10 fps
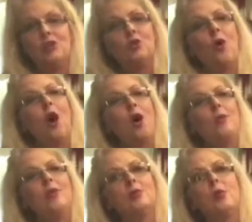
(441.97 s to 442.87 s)
you
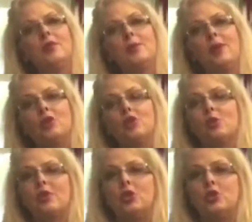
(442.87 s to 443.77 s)
always want to make sure
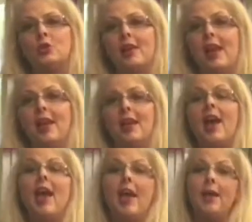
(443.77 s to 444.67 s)
that you take
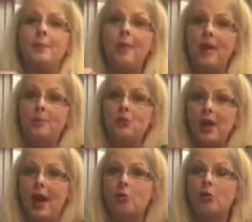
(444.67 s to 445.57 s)
a paper
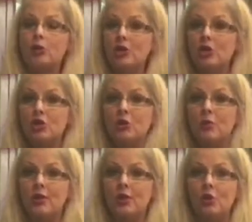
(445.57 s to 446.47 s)
towel or tissue
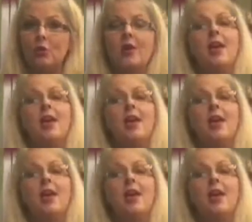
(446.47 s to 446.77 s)
with you.